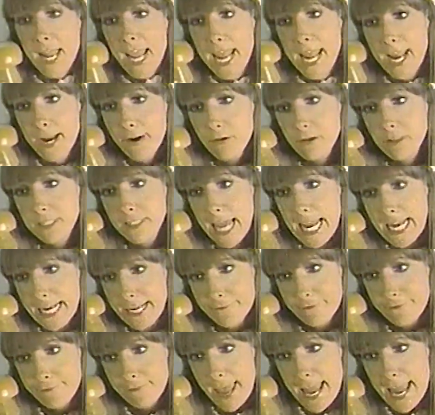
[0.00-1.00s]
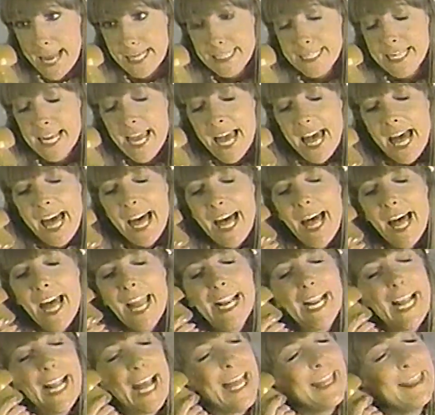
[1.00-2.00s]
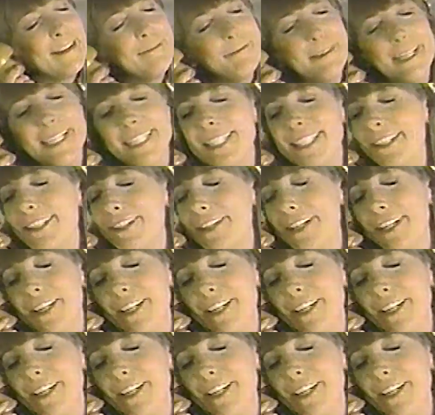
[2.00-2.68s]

Harold, I confess, I got them because they're